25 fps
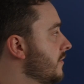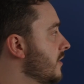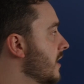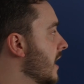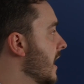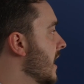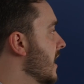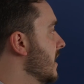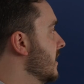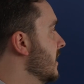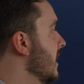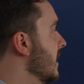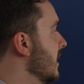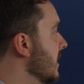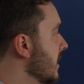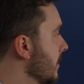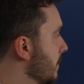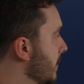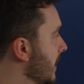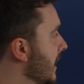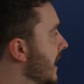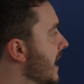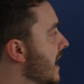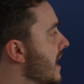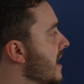you had any
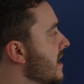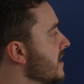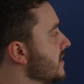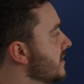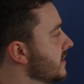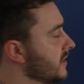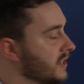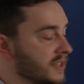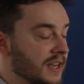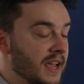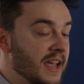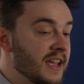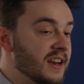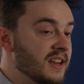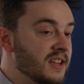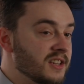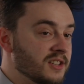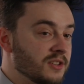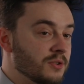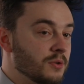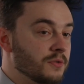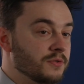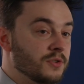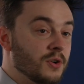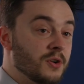plans, any
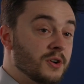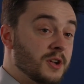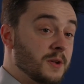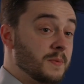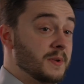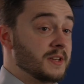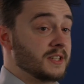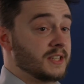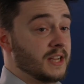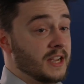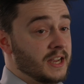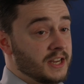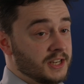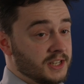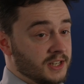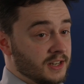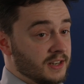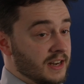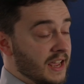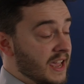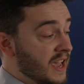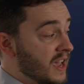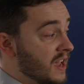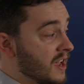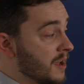sort of documentation
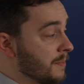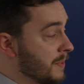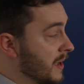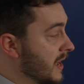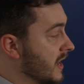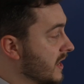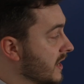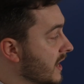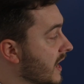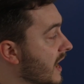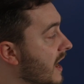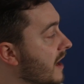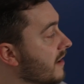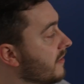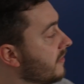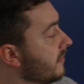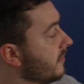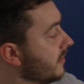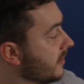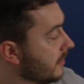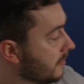here, PDF,